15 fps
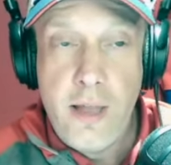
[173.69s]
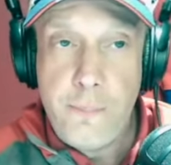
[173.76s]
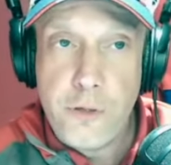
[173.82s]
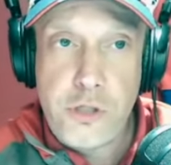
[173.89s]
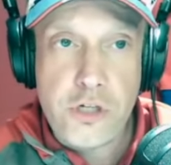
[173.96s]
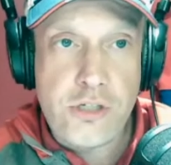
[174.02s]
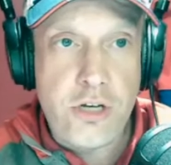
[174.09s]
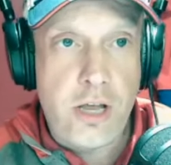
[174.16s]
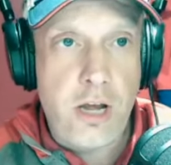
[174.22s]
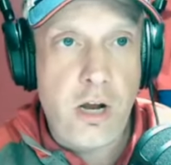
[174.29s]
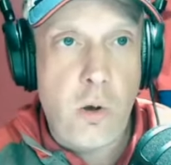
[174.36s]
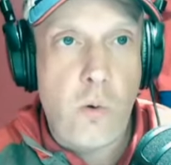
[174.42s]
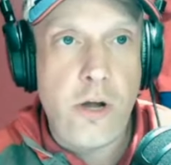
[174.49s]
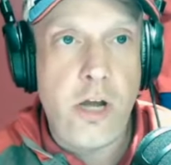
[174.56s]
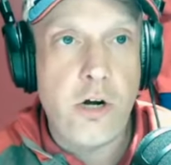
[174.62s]
But just to get it
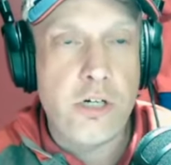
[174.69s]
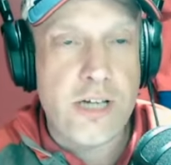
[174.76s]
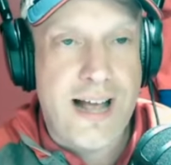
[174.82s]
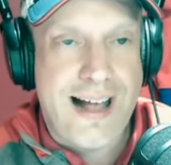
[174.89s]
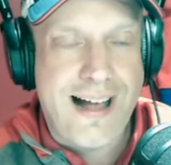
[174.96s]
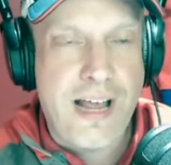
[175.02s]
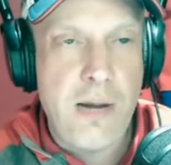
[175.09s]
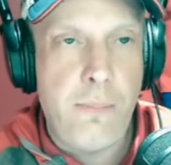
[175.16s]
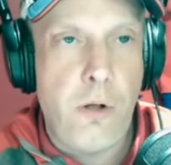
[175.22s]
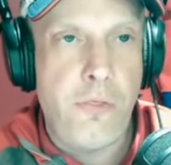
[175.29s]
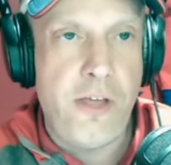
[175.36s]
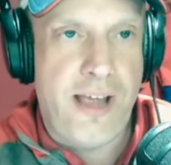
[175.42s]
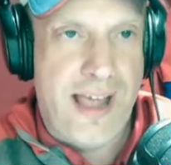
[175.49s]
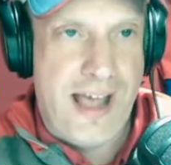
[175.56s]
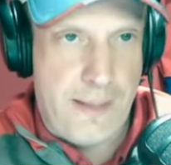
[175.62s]
going here, talking
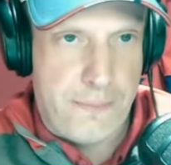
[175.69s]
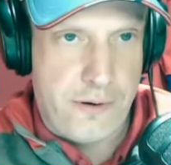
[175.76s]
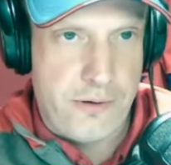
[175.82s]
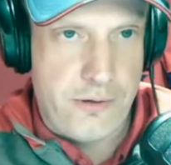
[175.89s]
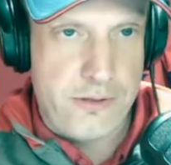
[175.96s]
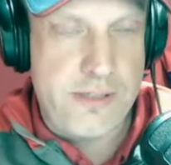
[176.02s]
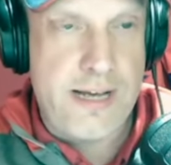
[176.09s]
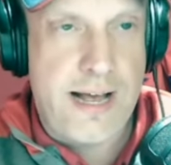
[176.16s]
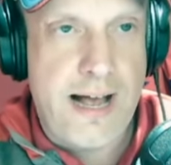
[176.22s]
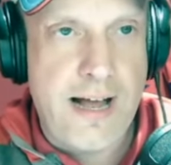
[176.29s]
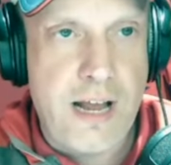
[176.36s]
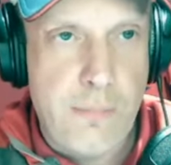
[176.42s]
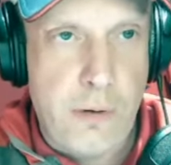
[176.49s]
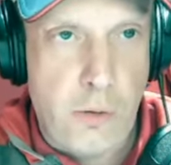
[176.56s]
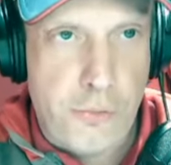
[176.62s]
about the Capitals,
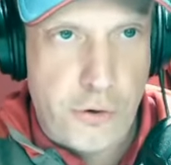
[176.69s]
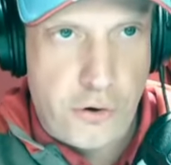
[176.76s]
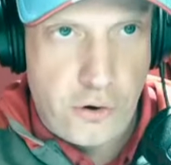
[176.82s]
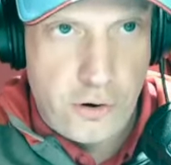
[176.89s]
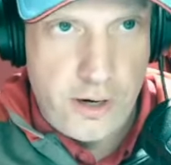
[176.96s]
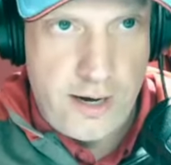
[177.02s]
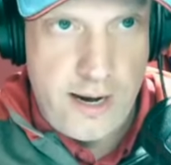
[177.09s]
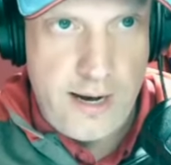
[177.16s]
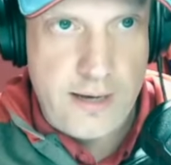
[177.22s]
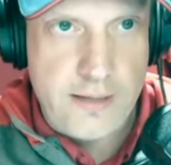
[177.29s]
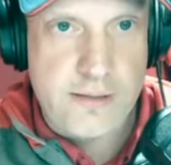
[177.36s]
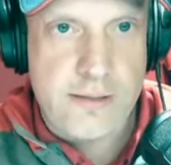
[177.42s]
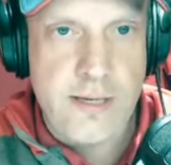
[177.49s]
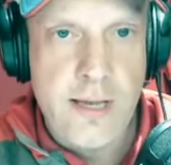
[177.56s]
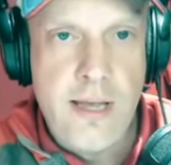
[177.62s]
talking about the
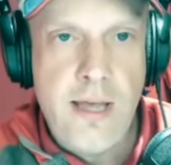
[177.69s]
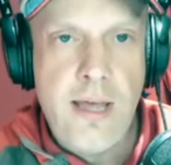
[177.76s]
Hurricanes,